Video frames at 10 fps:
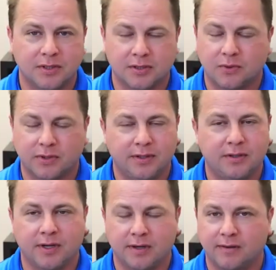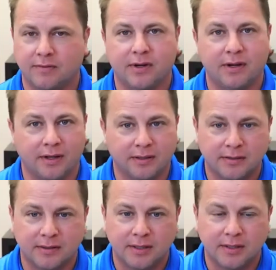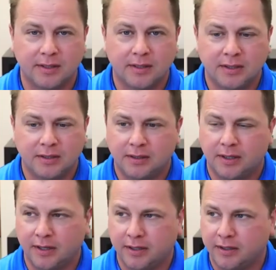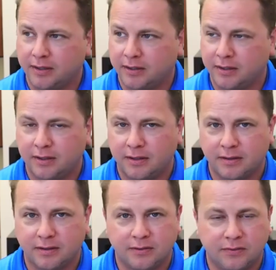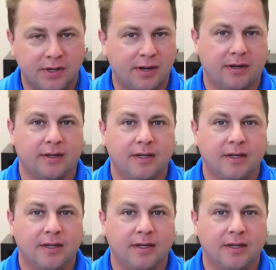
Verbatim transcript: this is what they do every day. Every day.